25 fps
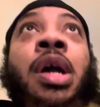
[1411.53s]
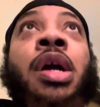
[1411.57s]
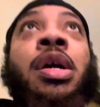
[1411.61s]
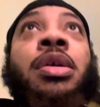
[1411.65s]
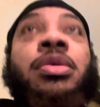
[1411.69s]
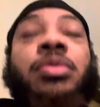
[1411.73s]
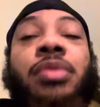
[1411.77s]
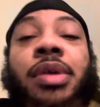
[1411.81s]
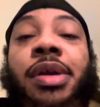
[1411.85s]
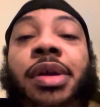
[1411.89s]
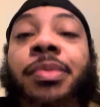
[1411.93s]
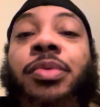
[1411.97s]

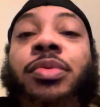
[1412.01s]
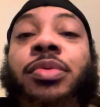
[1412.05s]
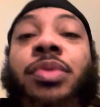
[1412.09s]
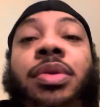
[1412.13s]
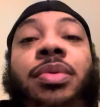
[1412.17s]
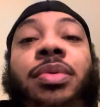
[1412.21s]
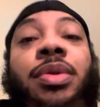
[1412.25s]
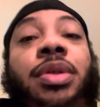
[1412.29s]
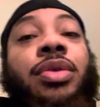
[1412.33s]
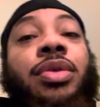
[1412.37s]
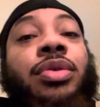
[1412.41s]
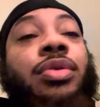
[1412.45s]
So April
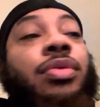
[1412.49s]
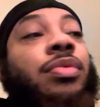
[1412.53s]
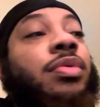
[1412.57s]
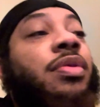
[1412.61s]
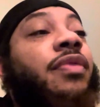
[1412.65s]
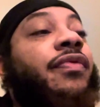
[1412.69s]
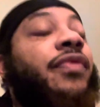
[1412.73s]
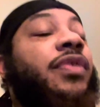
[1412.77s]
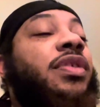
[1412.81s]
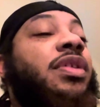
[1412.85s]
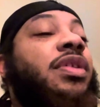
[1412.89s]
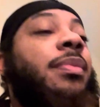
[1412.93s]
2022 was the
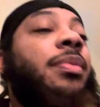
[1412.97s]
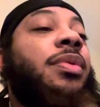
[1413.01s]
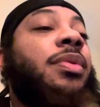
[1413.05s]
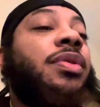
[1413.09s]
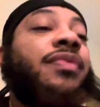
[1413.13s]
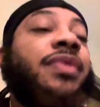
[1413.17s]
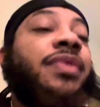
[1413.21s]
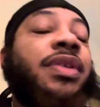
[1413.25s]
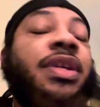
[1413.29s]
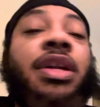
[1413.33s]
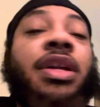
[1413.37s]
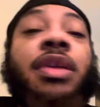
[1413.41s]
first time I went
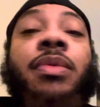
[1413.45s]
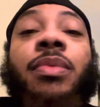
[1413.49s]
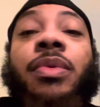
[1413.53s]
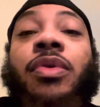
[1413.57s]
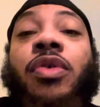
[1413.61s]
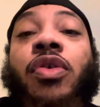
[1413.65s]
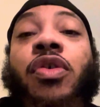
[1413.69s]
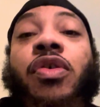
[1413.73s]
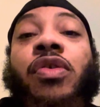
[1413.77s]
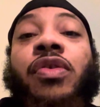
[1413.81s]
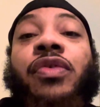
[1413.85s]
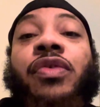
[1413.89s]
to rehab in
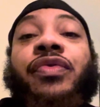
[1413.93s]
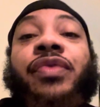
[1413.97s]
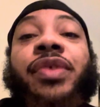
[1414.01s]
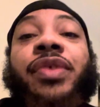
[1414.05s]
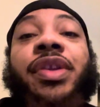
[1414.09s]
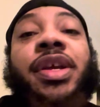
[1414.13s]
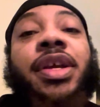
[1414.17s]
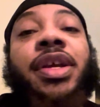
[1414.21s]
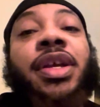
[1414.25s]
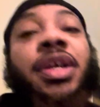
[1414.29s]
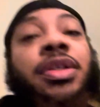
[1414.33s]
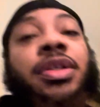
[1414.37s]
all 3
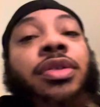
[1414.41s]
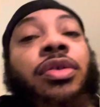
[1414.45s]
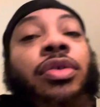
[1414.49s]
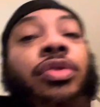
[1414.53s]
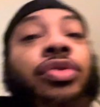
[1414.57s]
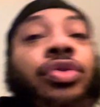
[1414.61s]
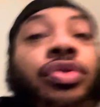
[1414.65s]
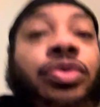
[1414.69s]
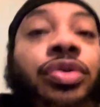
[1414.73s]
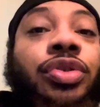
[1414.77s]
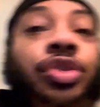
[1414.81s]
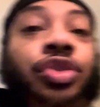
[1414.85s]
days, long
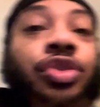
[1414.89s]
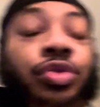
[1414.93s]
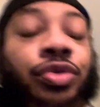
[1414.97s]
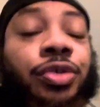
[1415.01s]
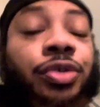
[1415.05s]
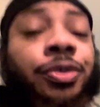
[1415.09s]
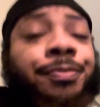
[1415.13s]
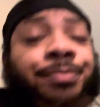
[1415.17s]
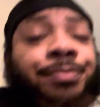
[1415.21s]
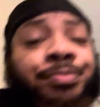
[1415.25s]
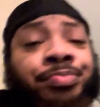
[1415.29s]
story short.